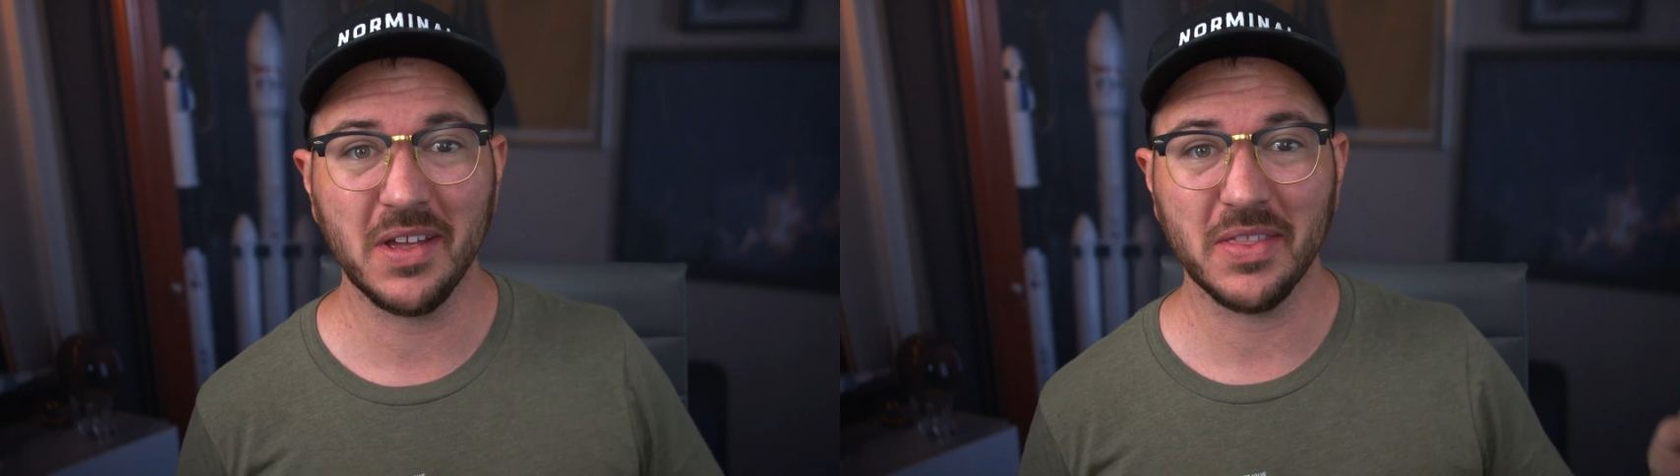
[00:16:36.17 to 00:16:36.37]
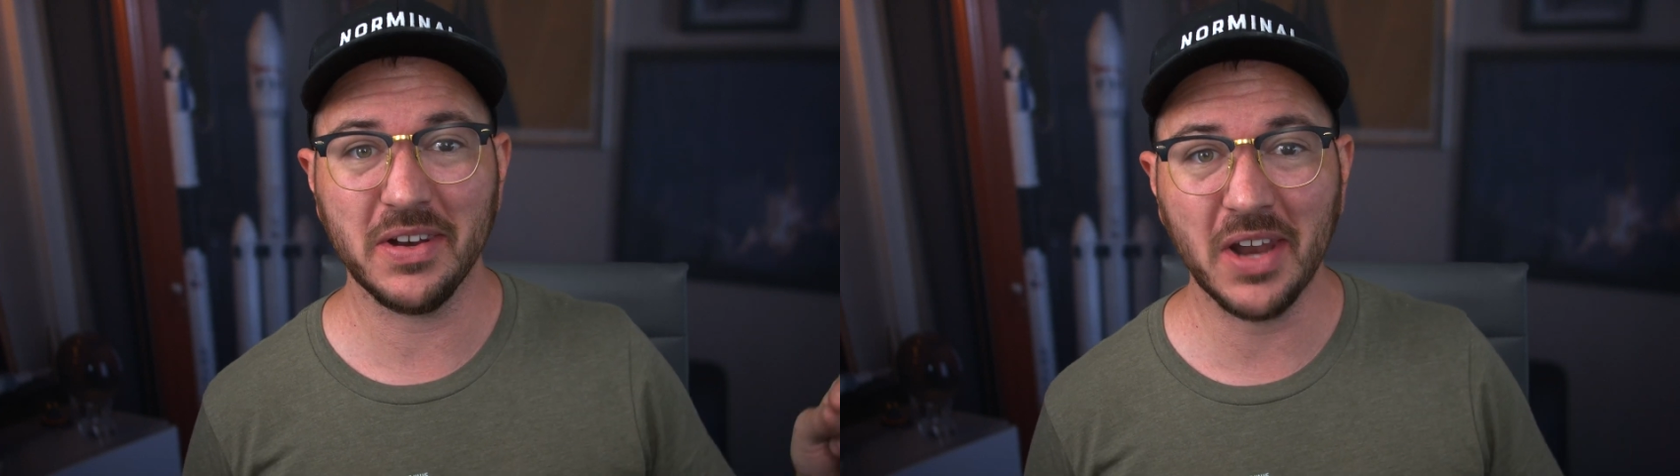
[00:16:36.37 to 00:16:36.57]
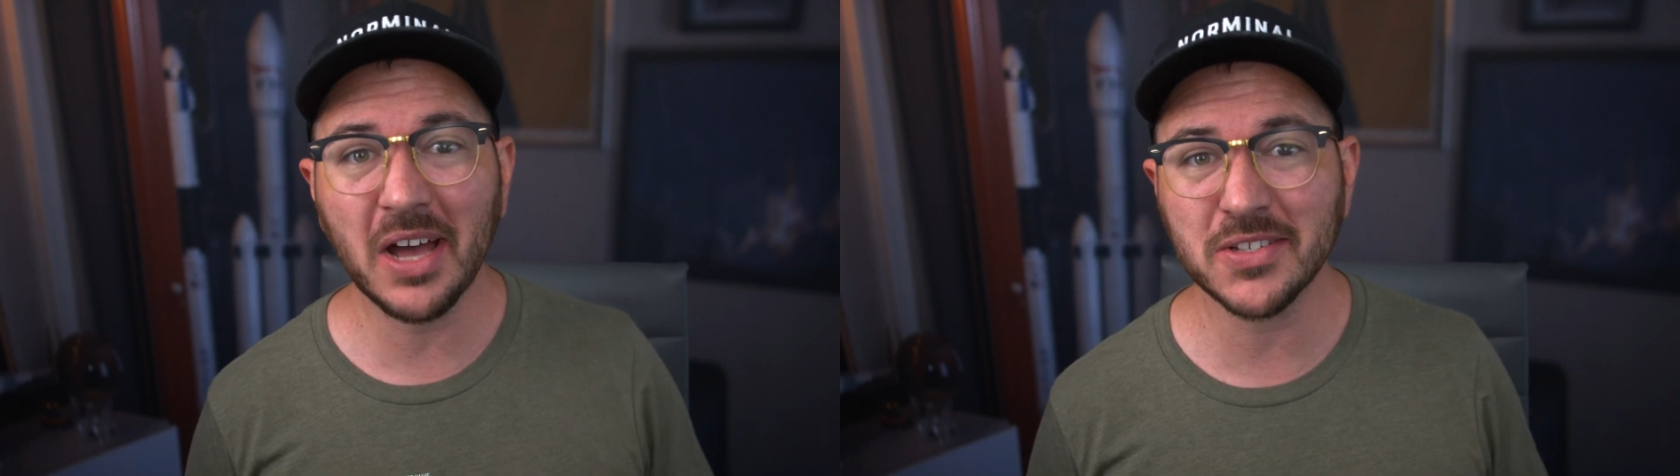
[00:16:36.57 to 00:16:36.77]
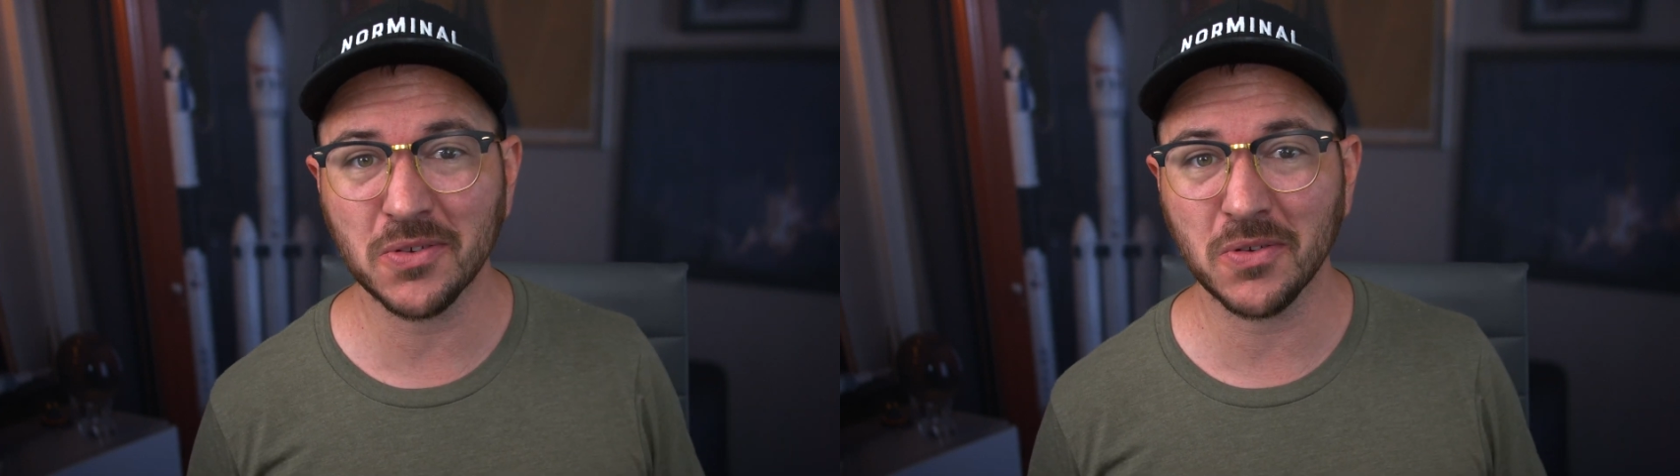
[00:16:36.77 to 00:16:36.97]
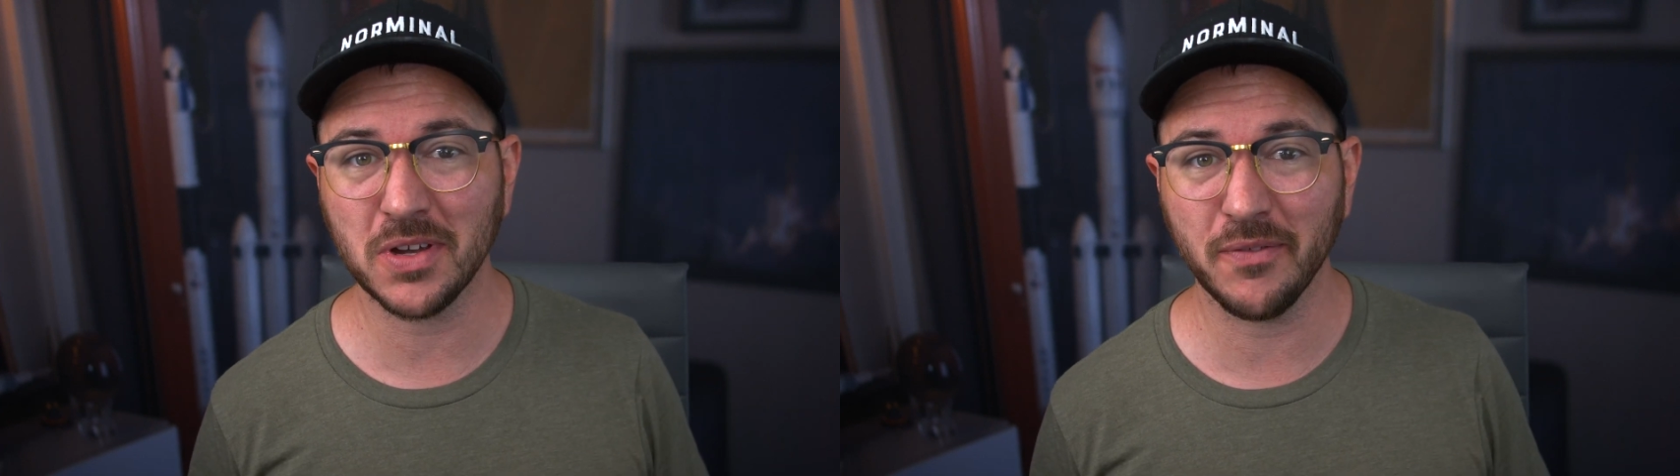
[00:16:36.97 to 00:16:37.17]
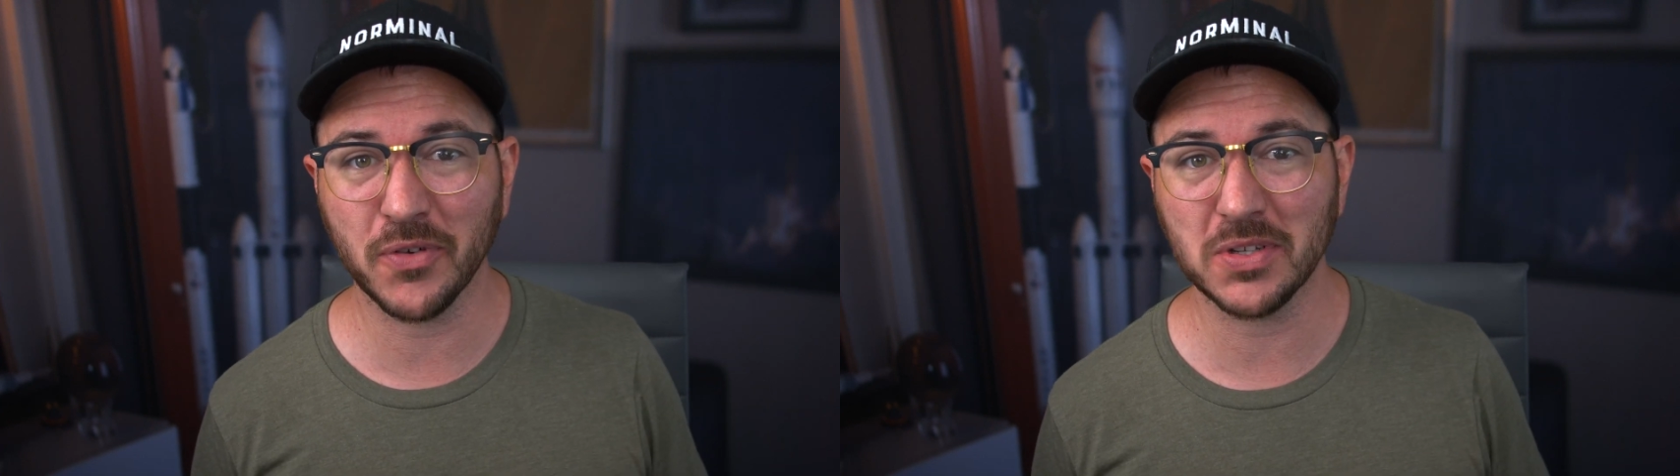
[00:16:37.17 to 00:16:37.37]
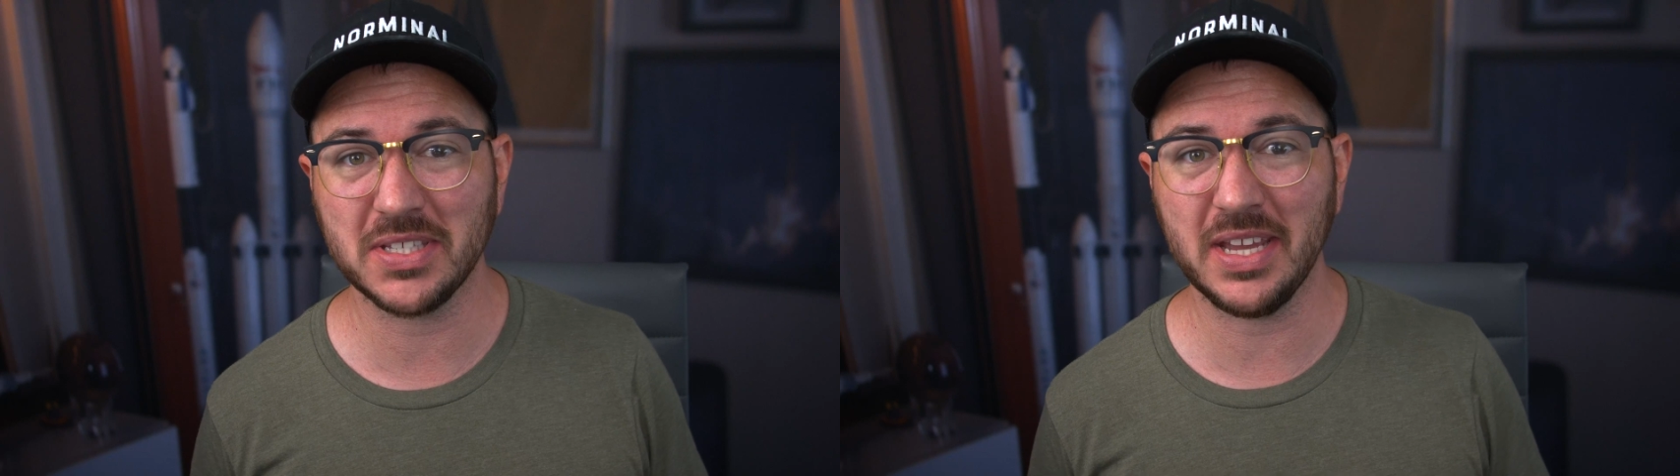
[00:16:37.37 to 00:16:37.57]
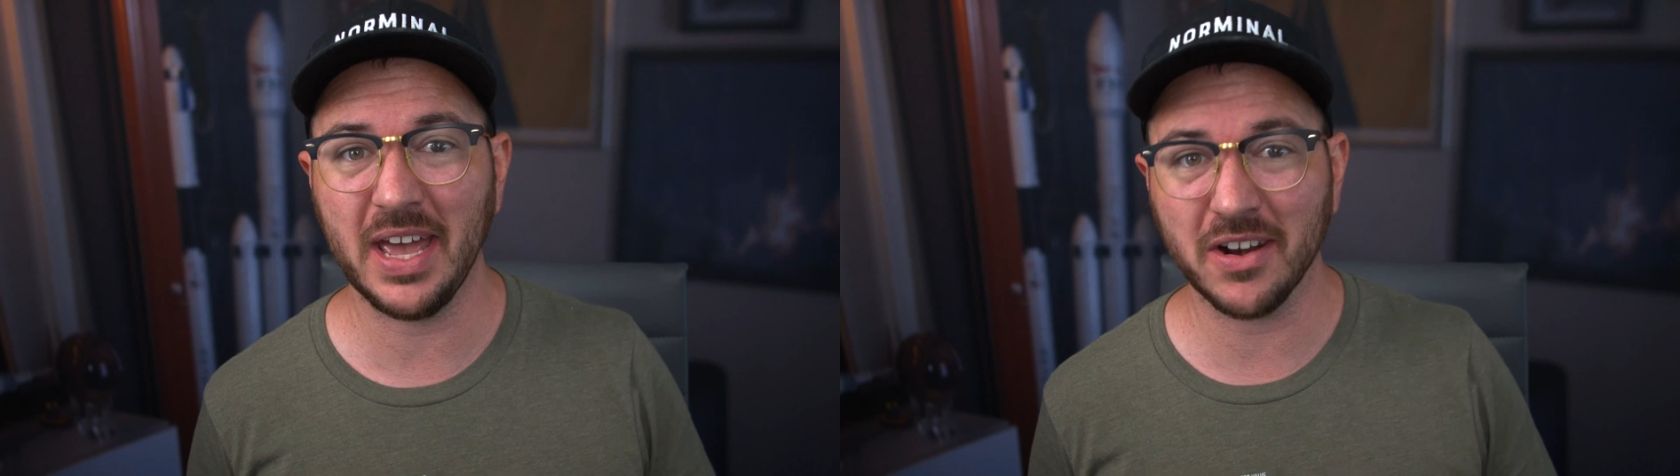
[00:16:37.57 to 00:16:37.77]
The nozzle converts
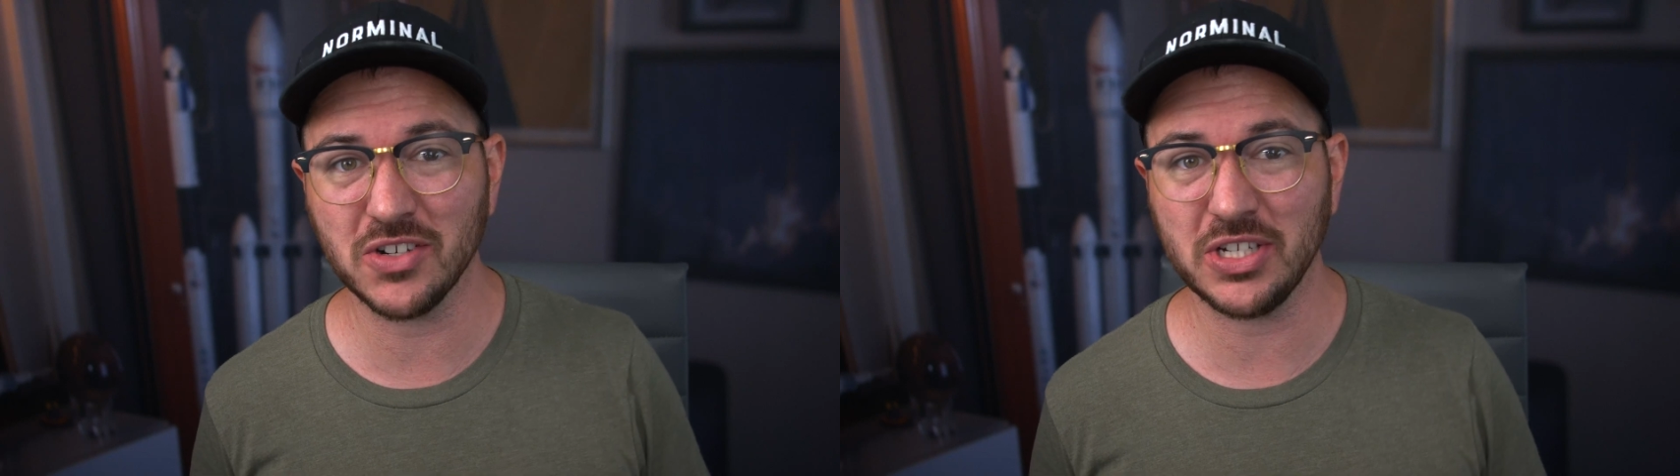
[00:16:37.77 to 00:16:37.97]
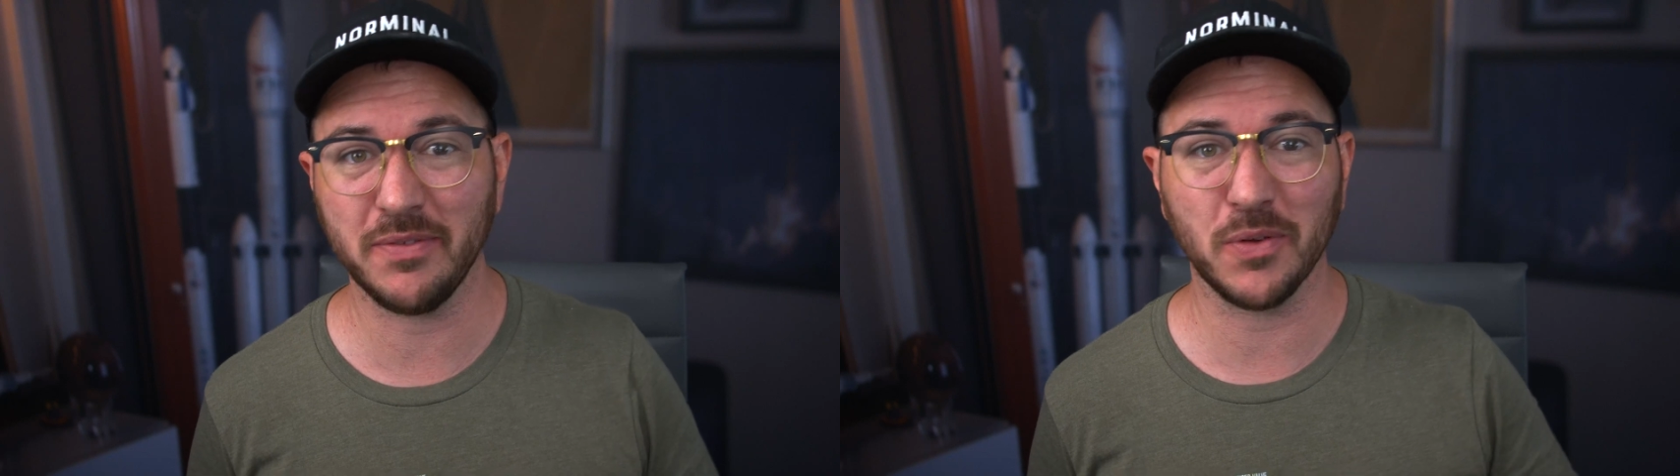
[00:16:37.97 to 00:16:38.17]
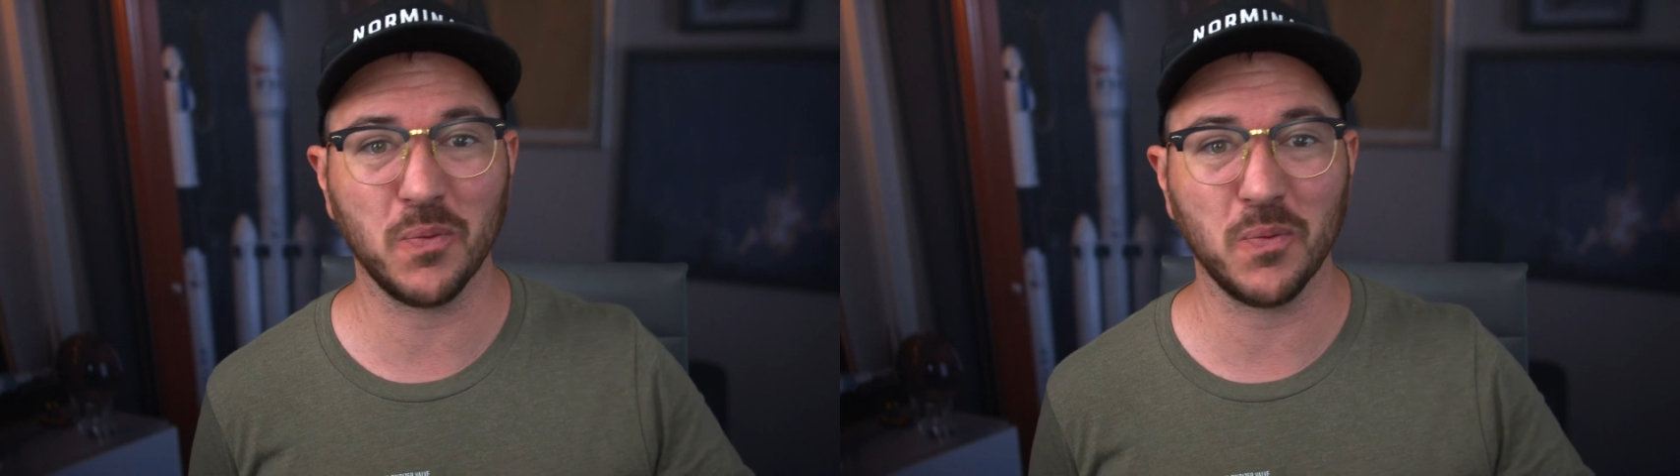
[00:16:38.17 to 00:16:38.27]
the energy of the